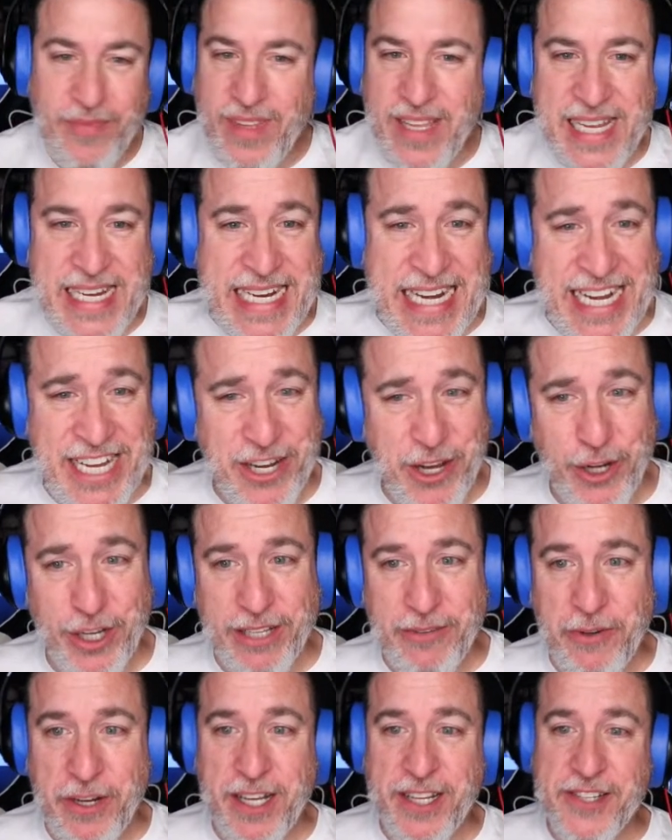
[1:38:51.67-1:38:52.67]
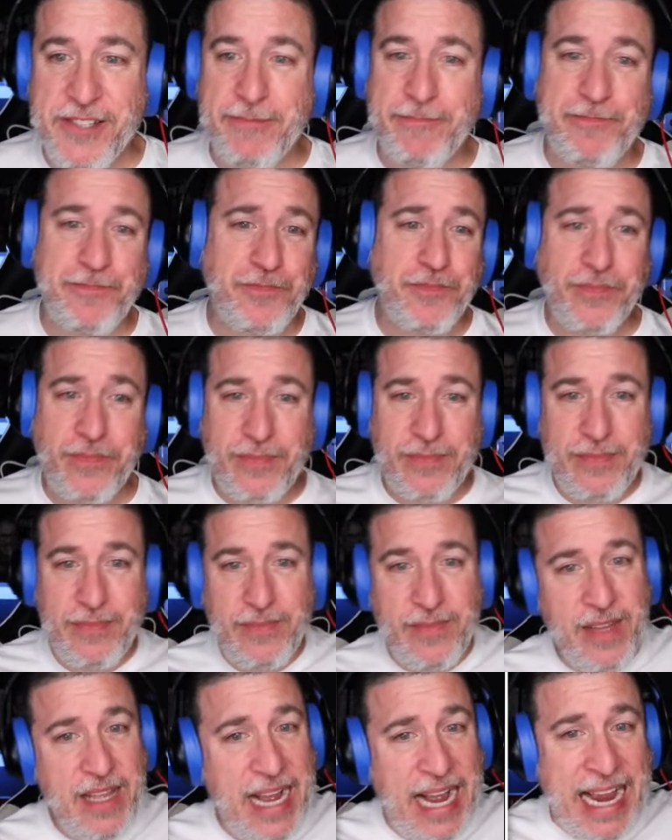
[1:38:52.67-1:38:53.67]
It totally was.
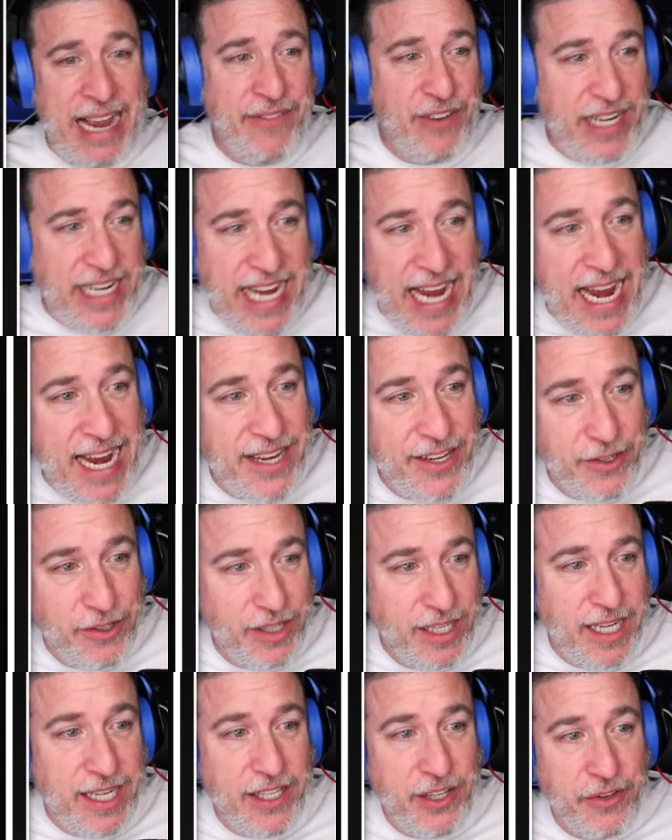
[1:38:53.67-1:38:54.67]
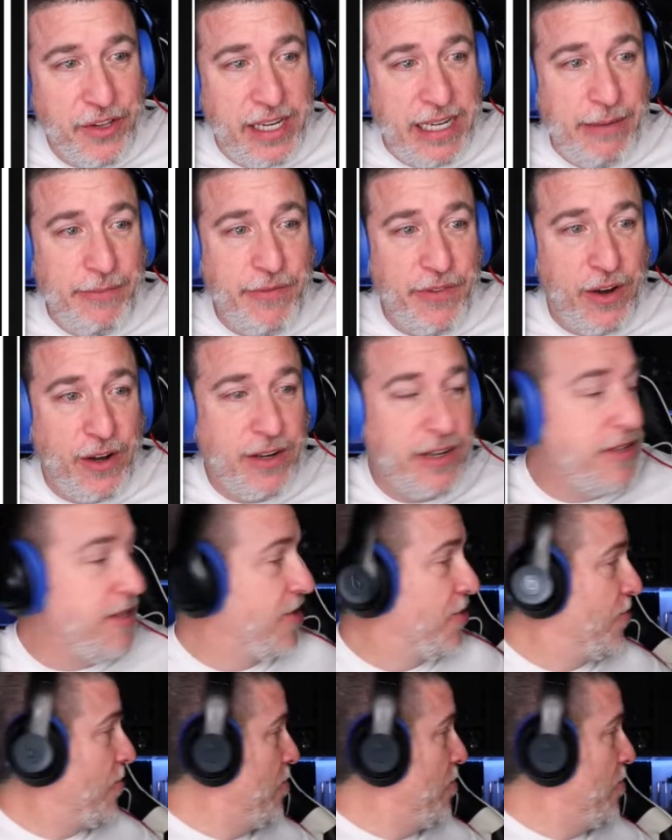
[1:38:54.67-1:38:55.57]
I have a candle lit. You think I'm farting in this room